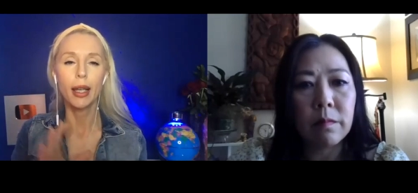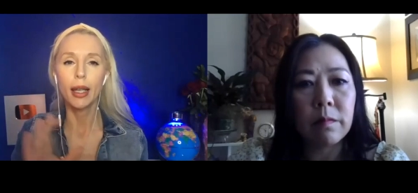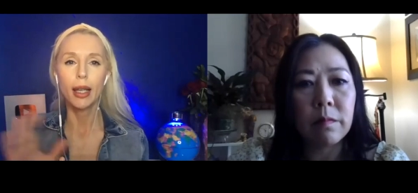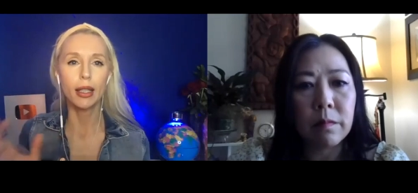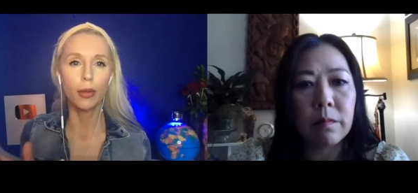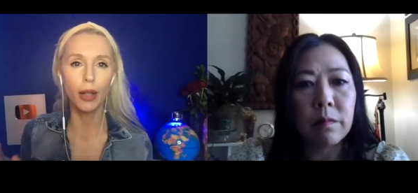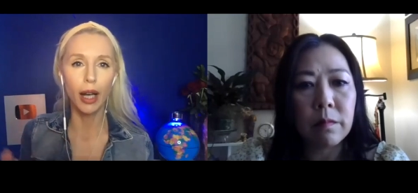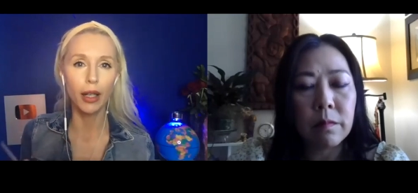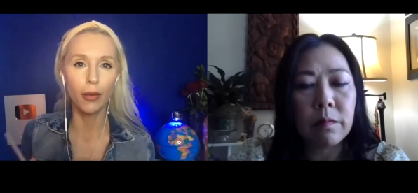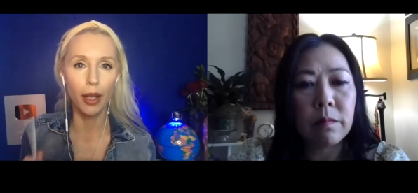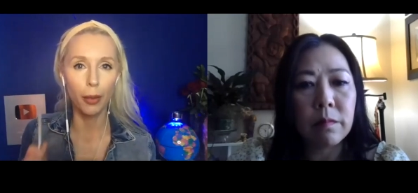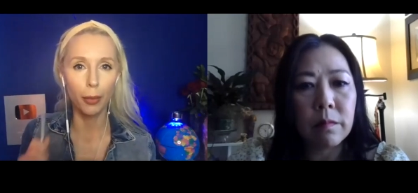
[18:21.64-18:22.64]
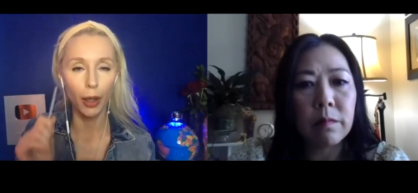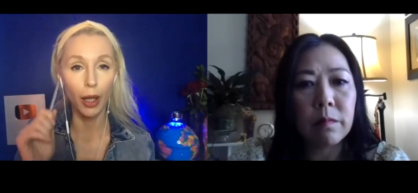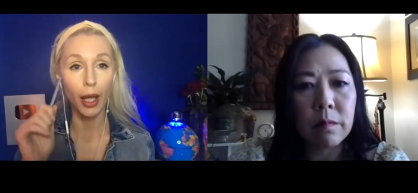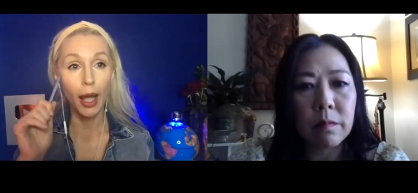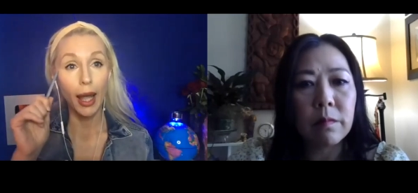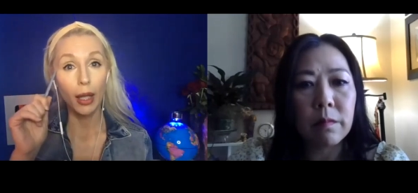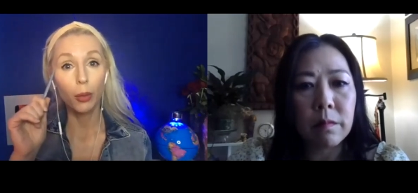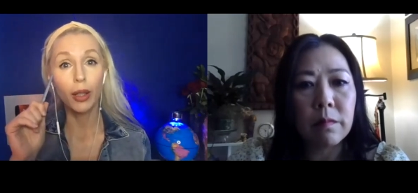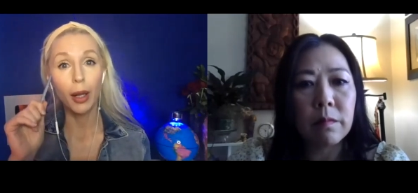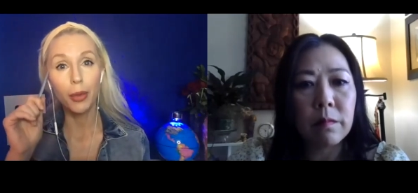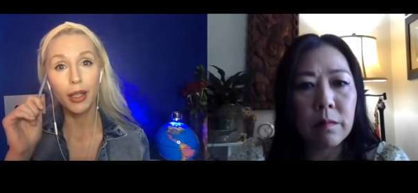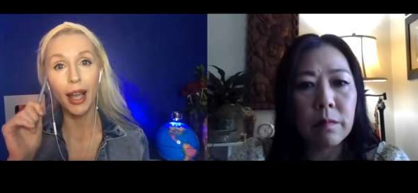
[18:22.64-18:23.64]
Speaker 1: is of kind of April. And what
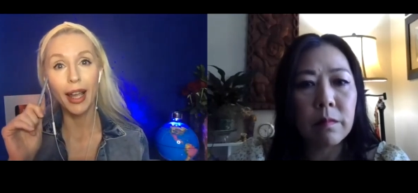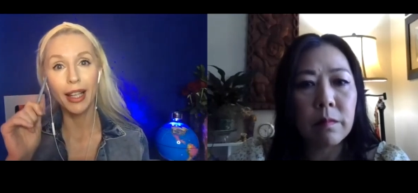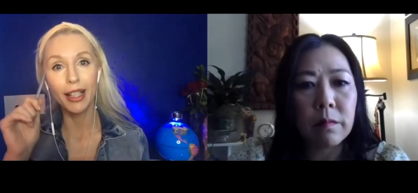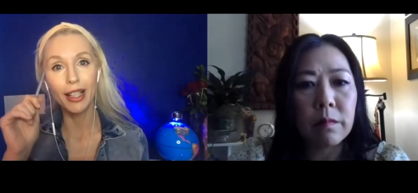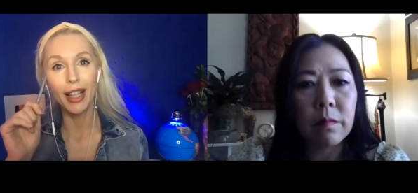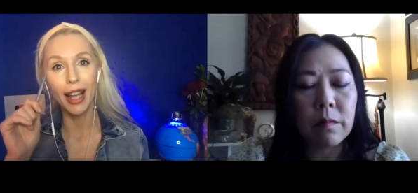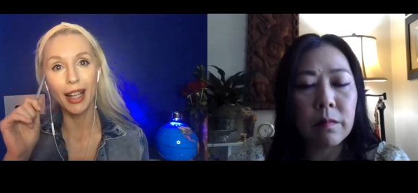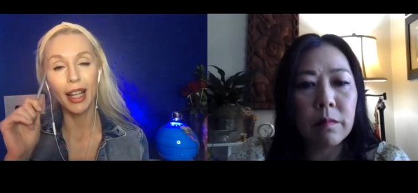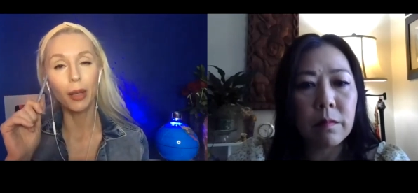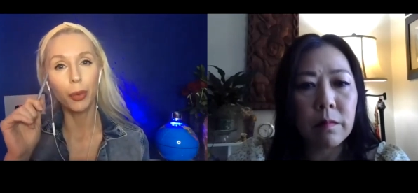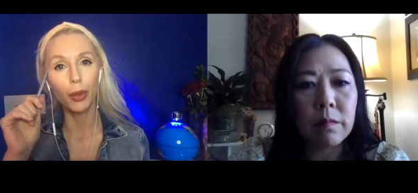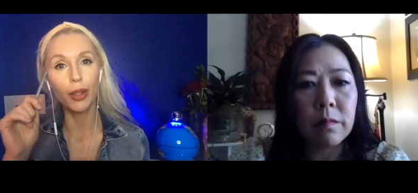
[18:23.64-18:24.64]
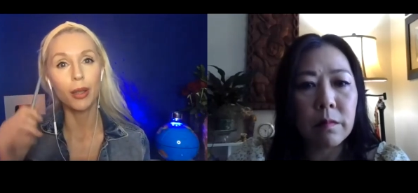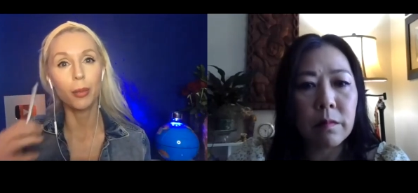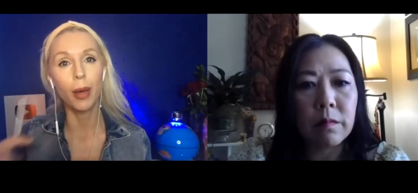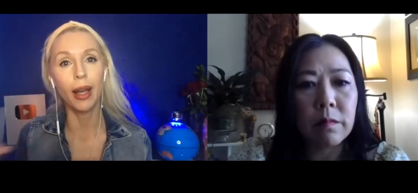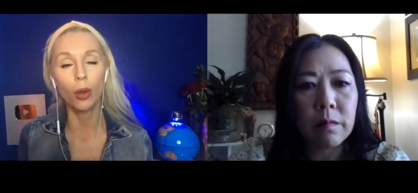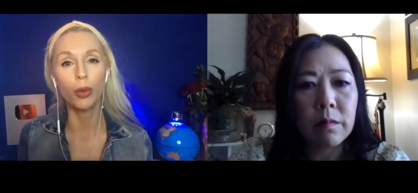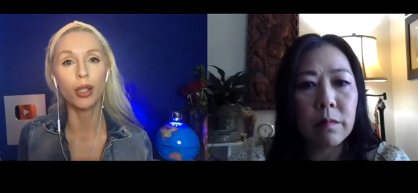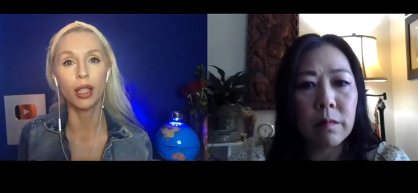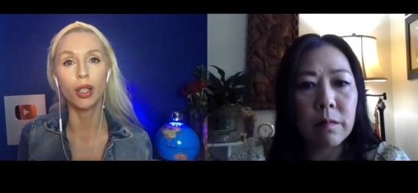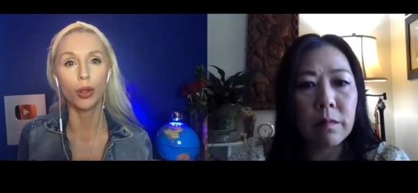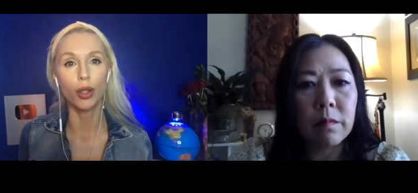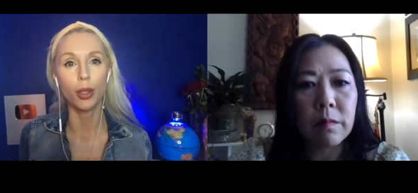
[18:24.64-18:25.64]
I'm saying is that April is my own
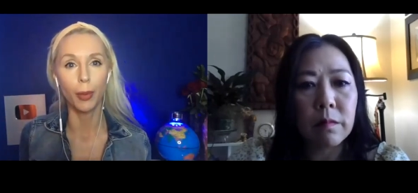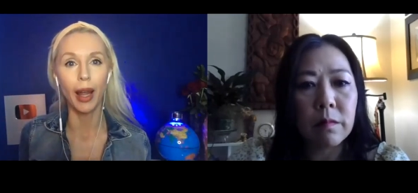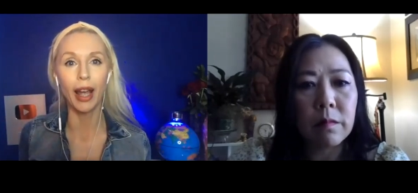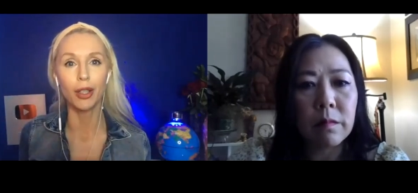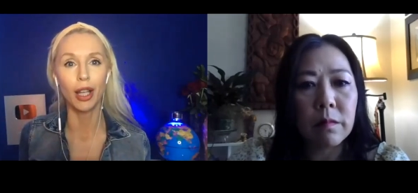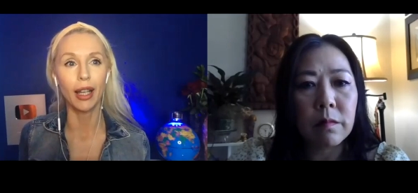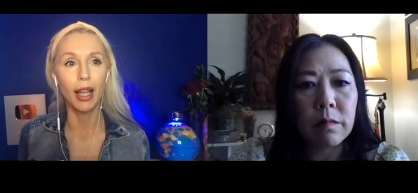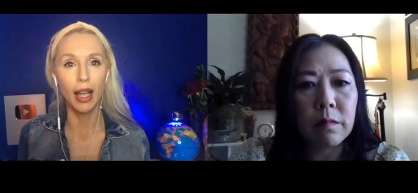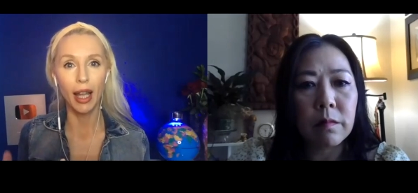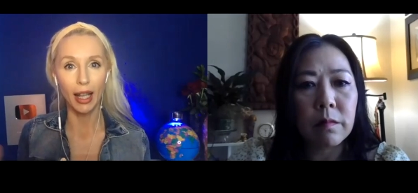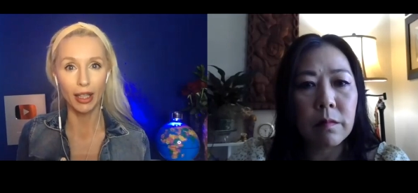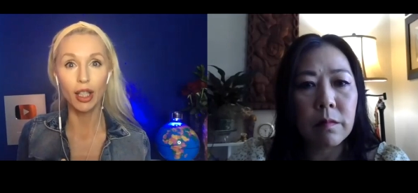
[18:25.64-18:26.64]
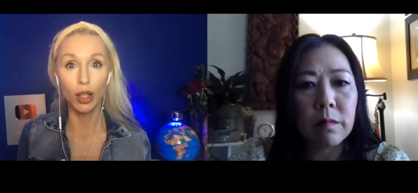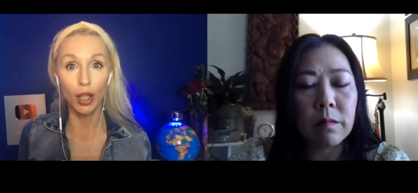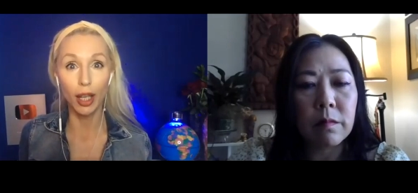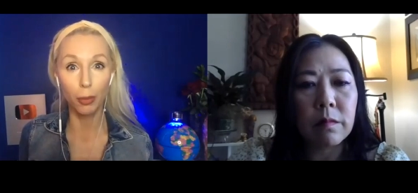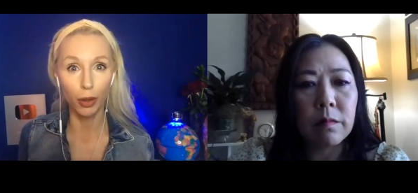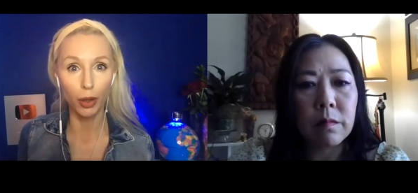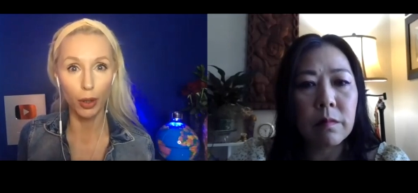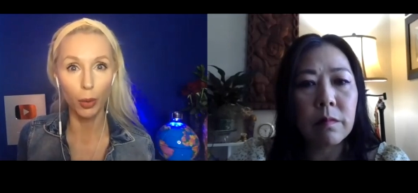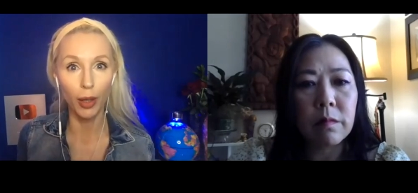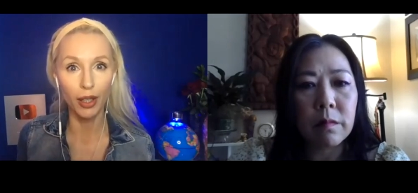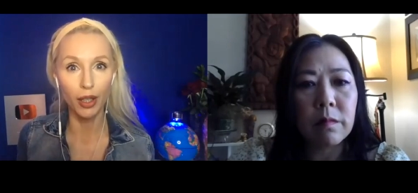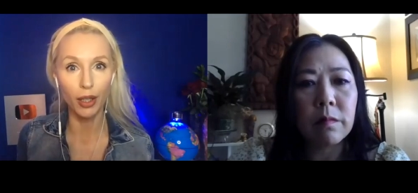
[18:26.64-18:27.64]
sister's passing, and it's April
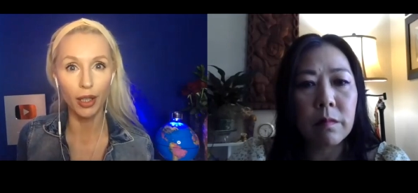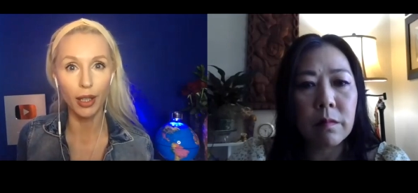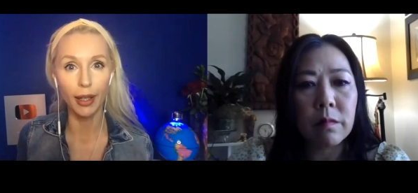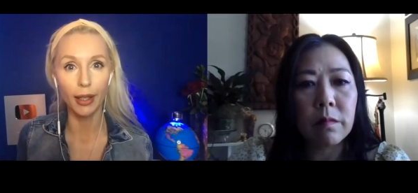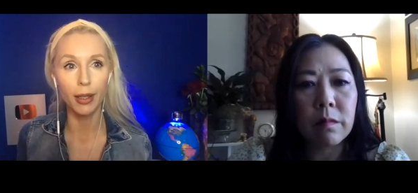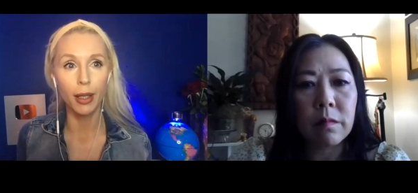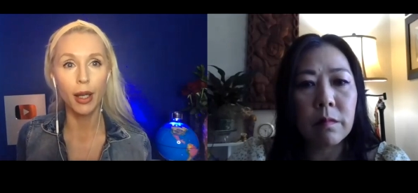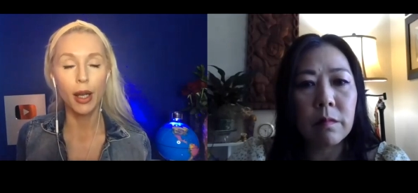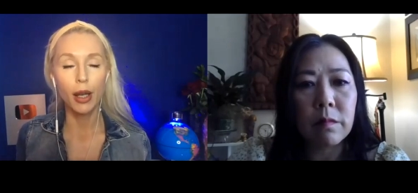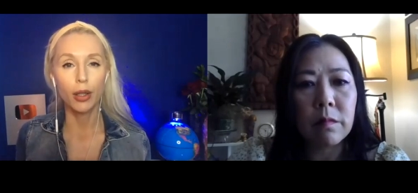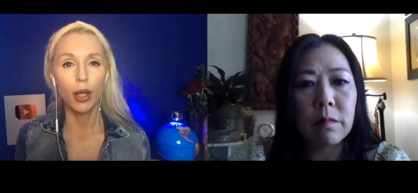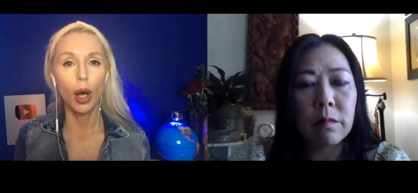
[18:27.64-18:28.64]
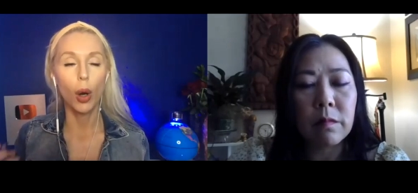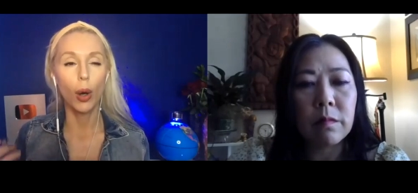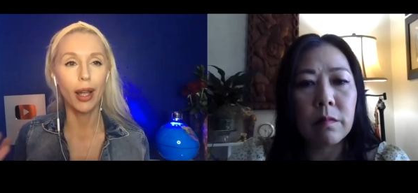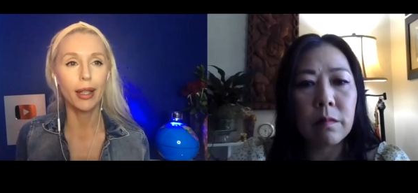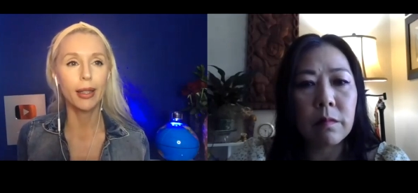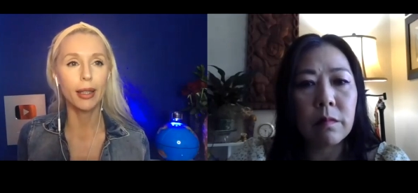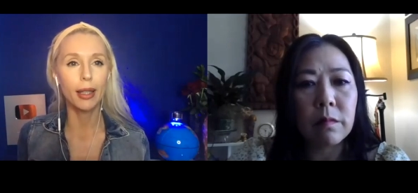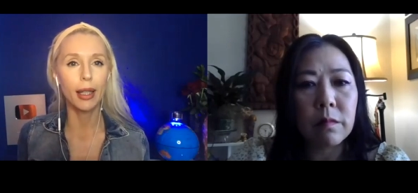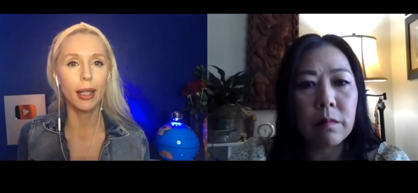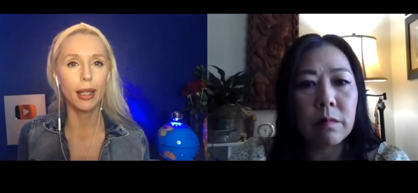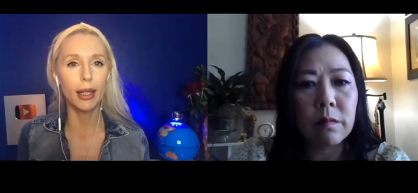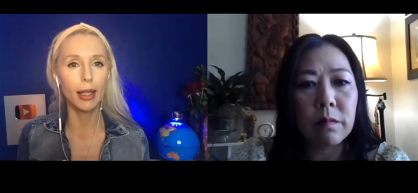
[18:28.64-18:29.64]
26th. So it's
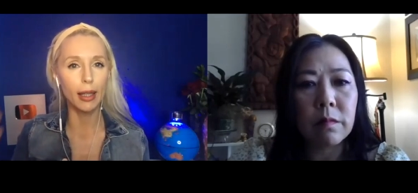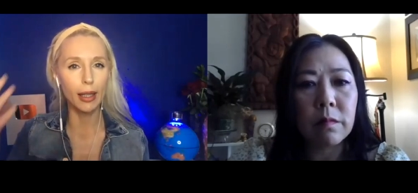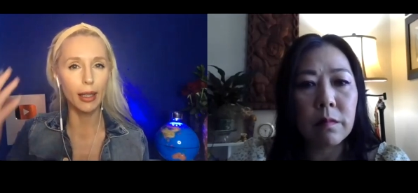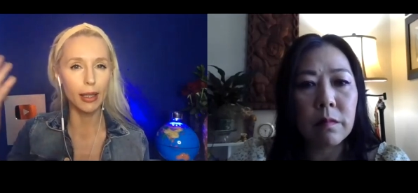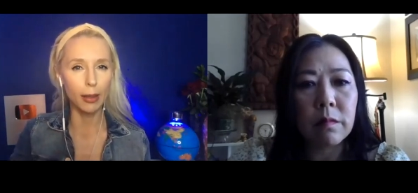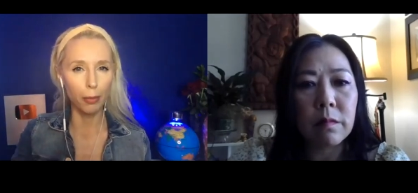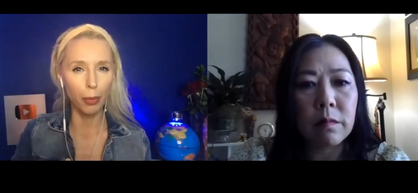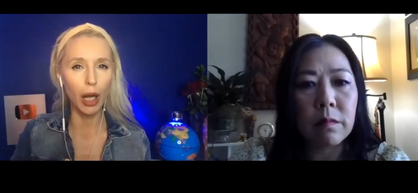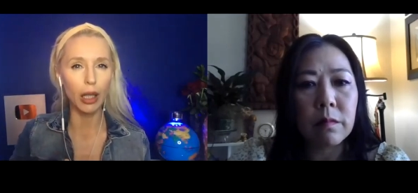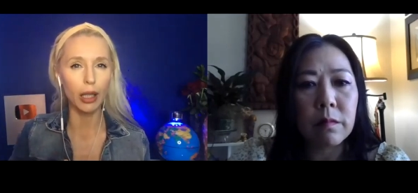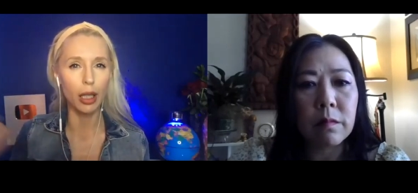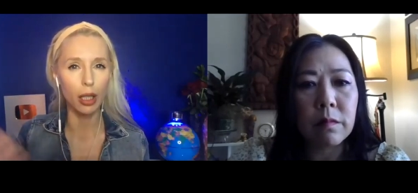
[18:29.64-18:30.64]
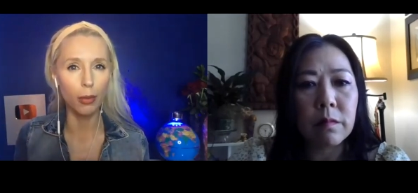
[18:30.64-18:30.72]
this symbolic to